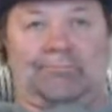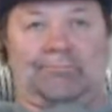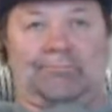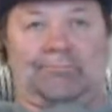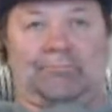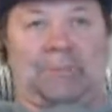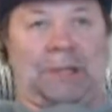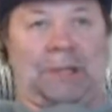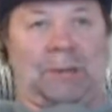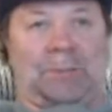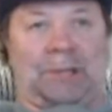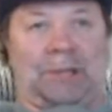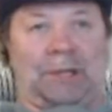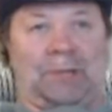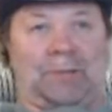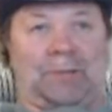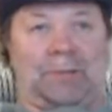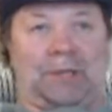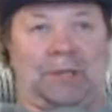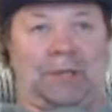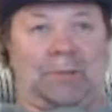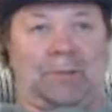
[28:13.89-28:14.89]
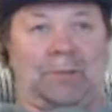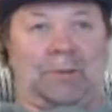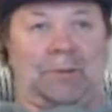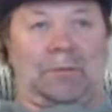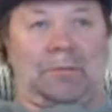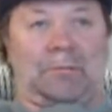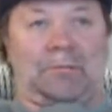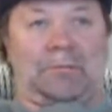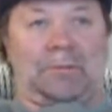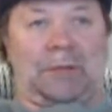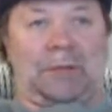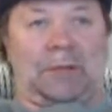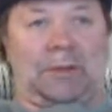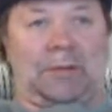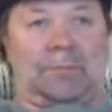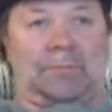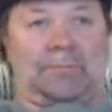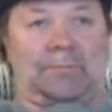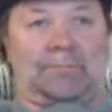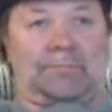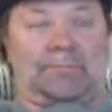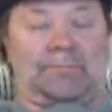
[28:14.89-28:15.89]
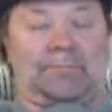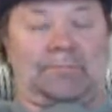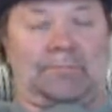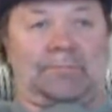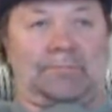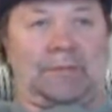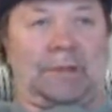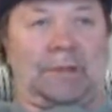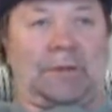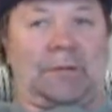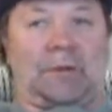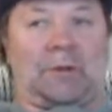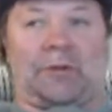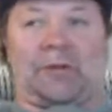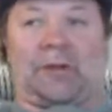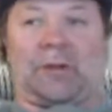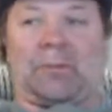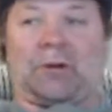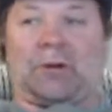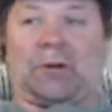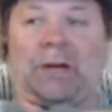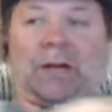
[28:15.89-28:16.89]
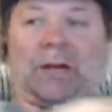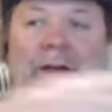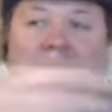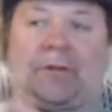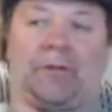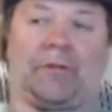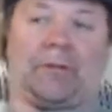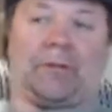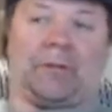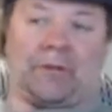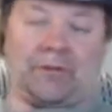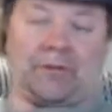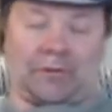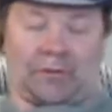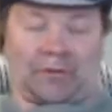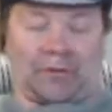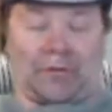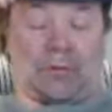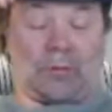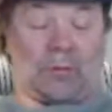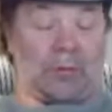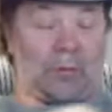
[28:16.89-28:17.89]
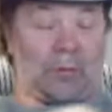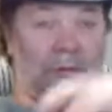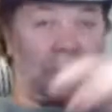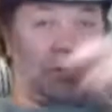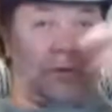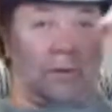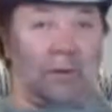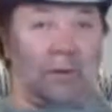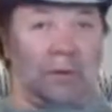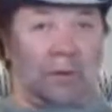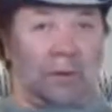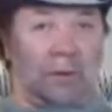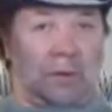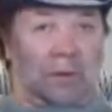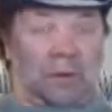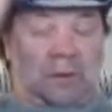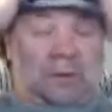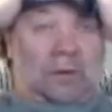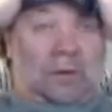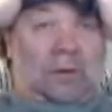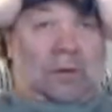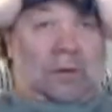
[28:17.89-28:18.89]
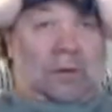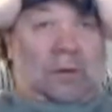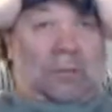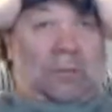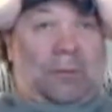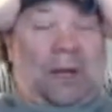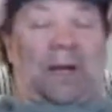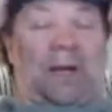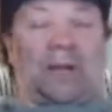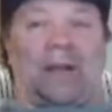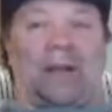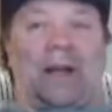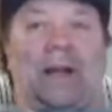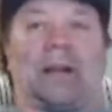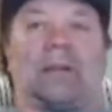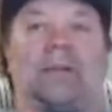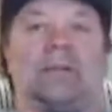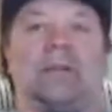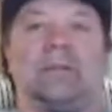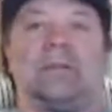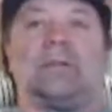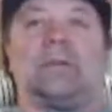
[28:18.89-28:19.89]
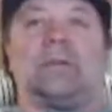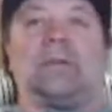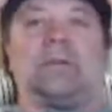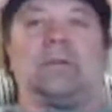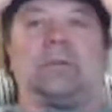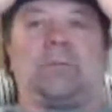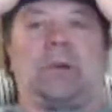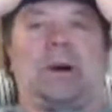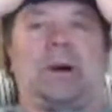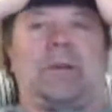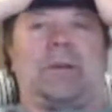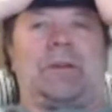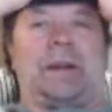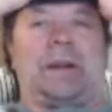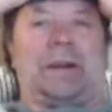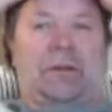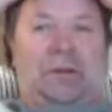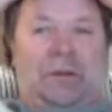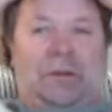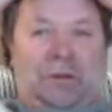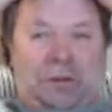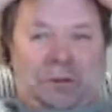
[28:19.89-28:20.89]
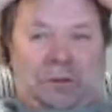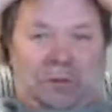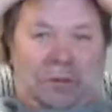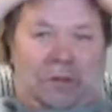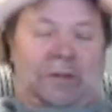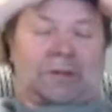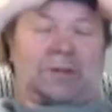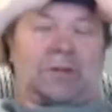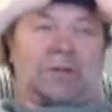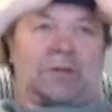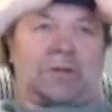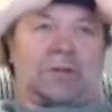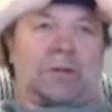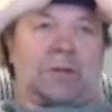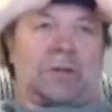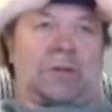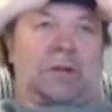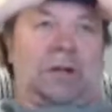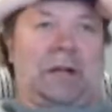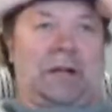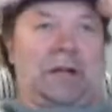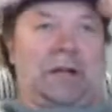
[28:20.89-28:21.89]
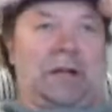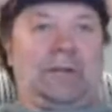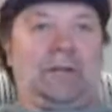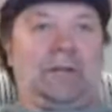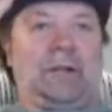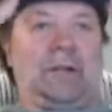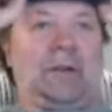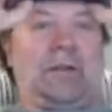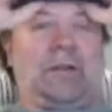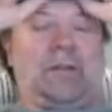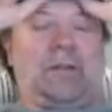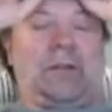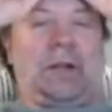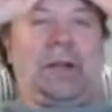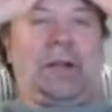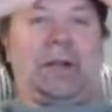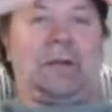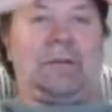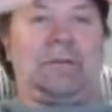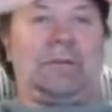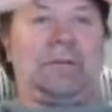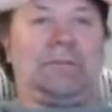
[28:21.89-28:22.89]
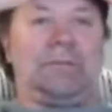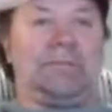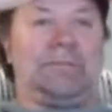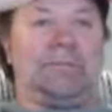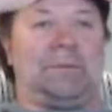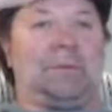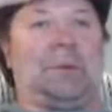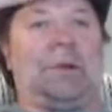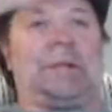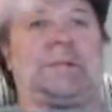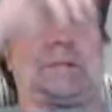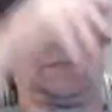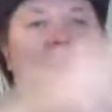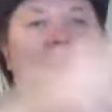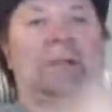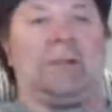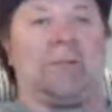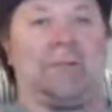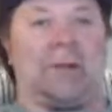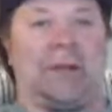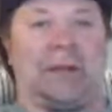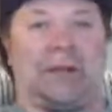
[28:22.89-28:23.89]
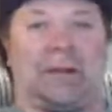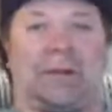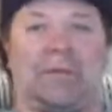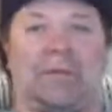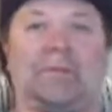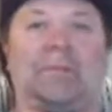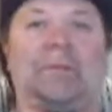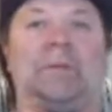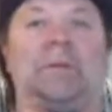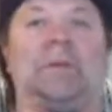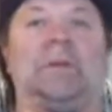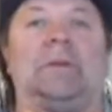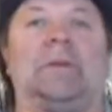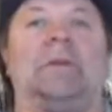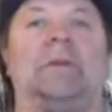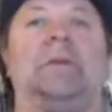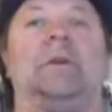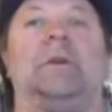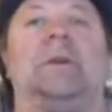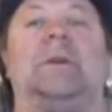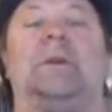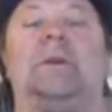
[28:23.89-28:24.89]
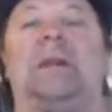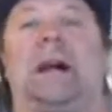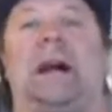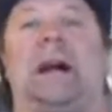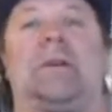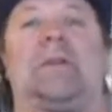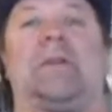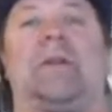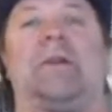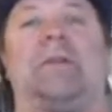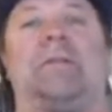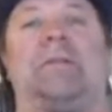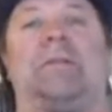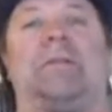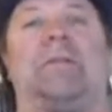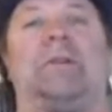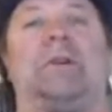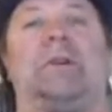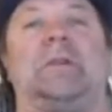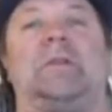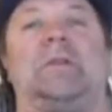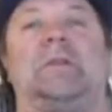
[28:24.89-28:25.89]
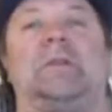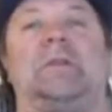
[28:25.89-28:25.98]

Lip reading: not BMG, but I want to say behind us, which is the tools. Bondtech, the new Bondtech all-in-one extruder head, thing. It's basically like a knockoff of the